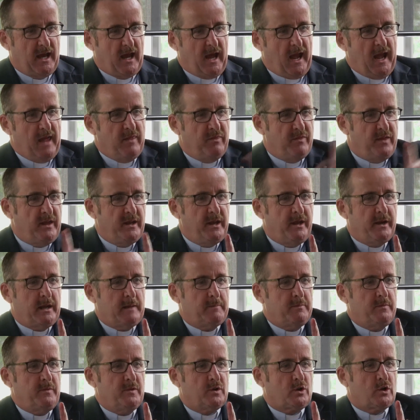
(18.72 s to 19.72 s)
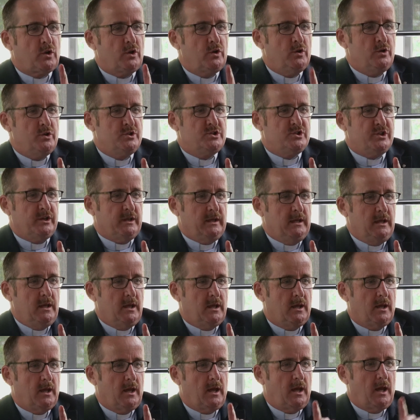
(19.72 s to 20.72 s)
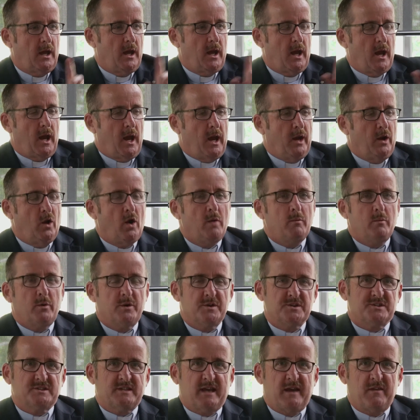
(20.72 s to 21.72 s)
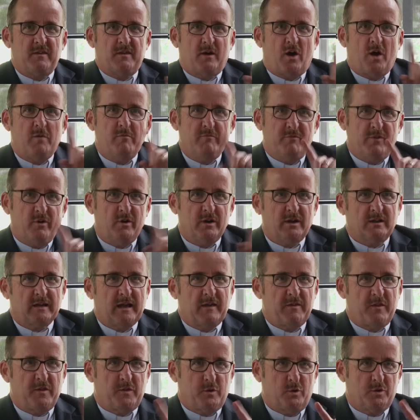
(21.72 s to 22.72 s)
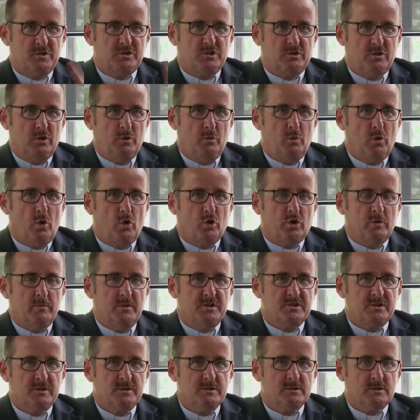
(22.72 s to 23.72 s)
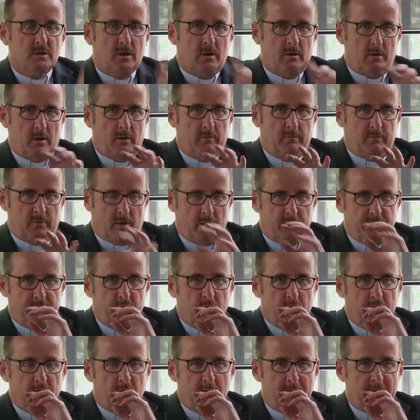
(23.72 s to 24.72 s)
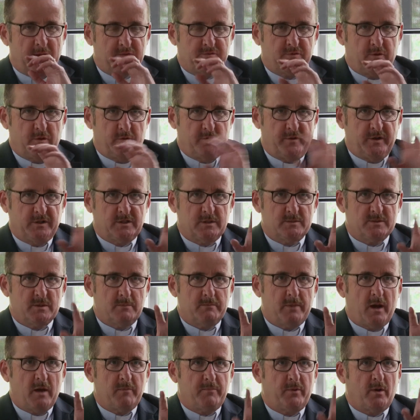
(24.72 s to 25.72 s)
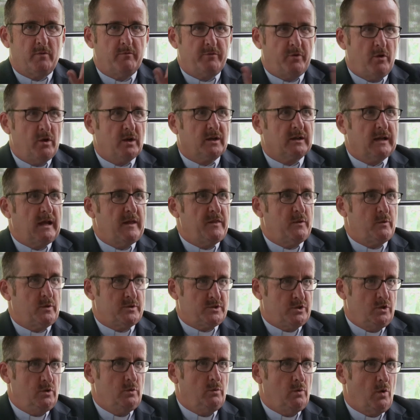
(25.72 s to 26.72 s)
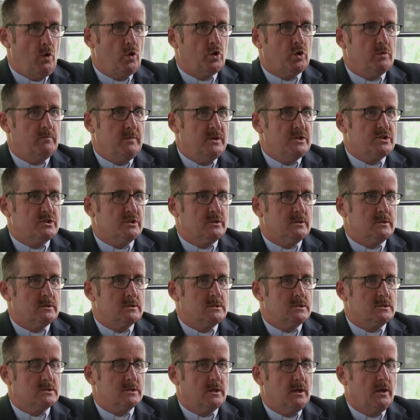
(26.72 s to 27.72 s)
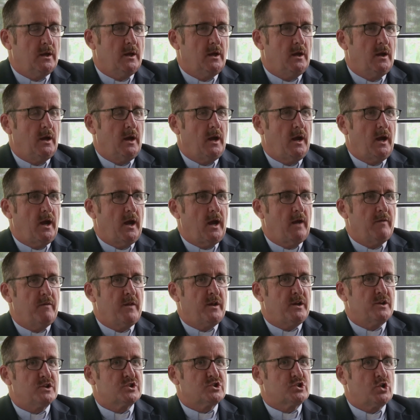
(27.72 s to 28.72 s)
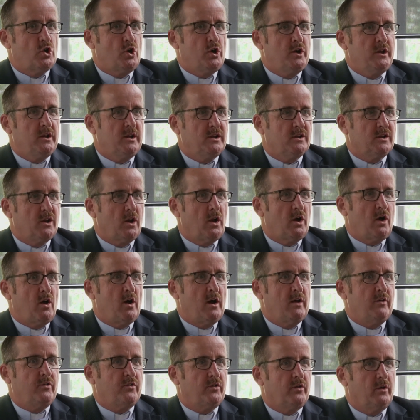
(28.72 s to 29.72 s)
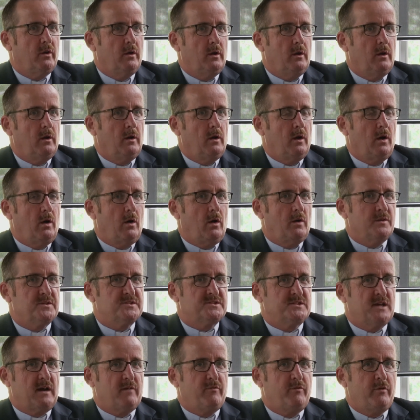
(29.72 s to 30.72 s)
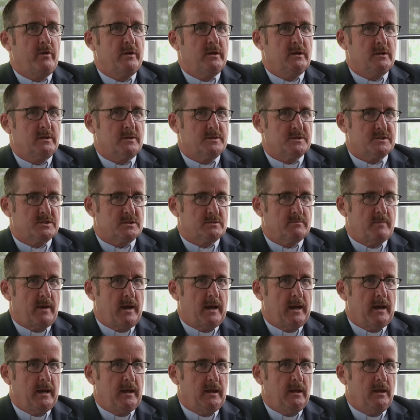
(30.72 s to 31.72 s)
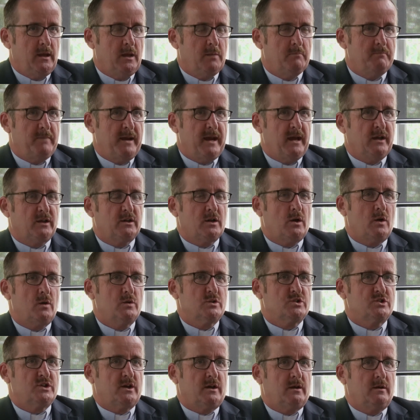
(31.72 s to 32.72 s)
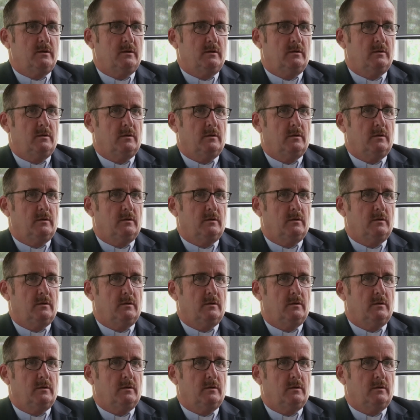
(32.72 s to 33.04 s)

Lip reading: and then ended up in the clergy. And I want to say that I'm very glad that there are two Royal Commissions. I feel very much for the victims in both, but I'm very glad there are two Royal Commissions that are shining a light on suffering and dismay and bad culture